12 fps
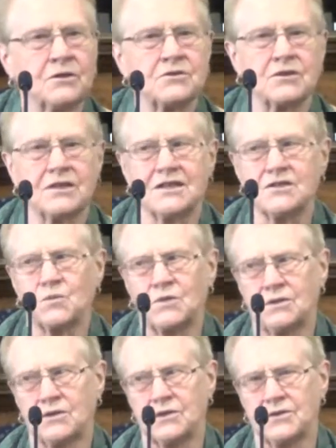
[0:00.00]
culture has
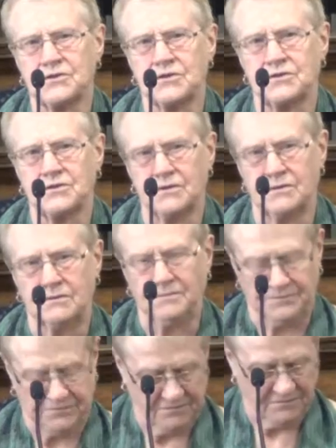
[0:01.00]
wildernesses too.
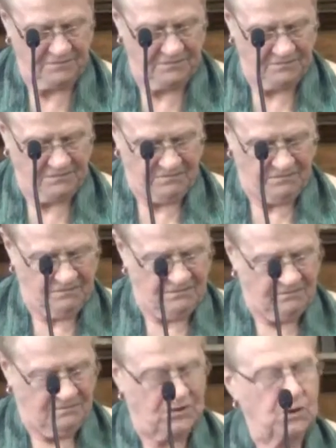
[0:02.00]

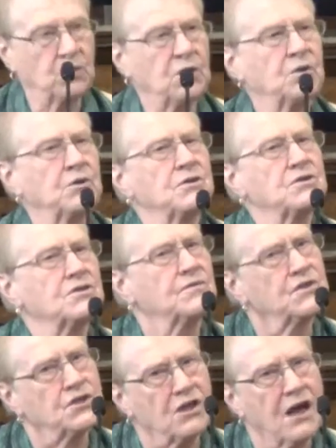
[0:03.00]
The
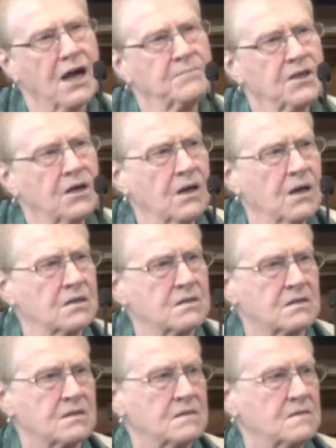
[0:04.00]
wilderness of a job
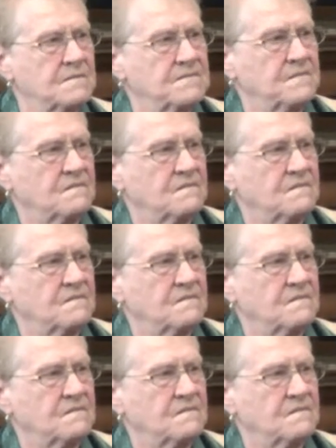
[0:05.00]
loss,